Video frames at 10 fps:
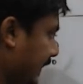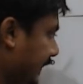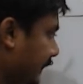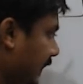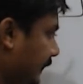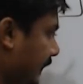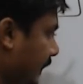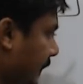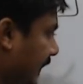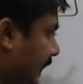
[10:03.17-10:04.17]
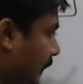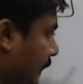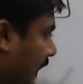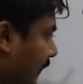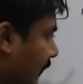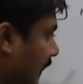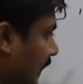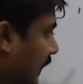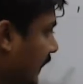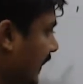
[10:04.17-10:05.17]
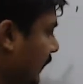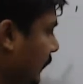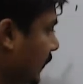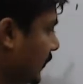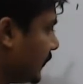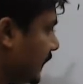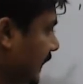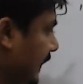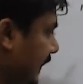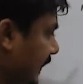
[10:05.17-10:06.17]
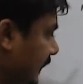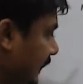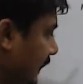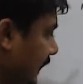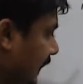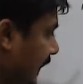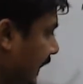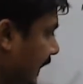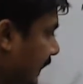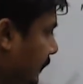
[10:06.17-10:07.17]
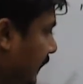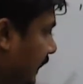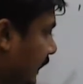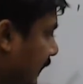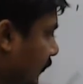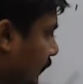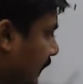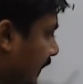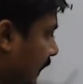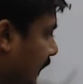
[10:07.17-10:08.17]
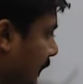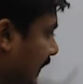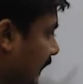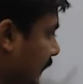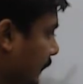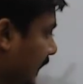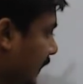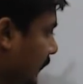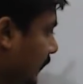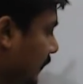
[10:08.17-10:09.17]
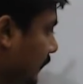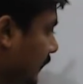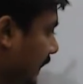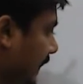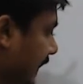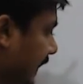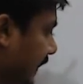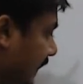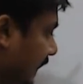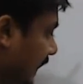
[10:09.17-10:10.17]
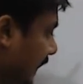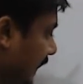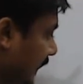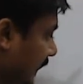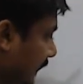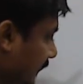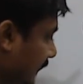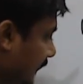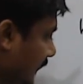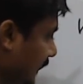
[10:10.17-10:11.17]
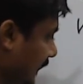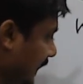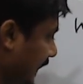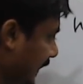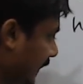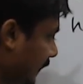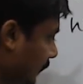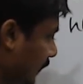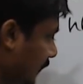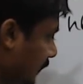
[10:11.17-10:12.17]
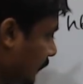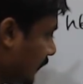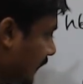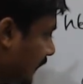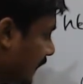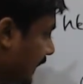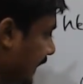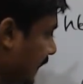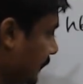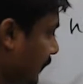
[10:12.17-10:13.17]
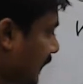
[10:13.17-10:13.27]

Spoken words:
D value is minus 5 equal to 13. A plus into minus 5 equal to 13. This is A equal to 13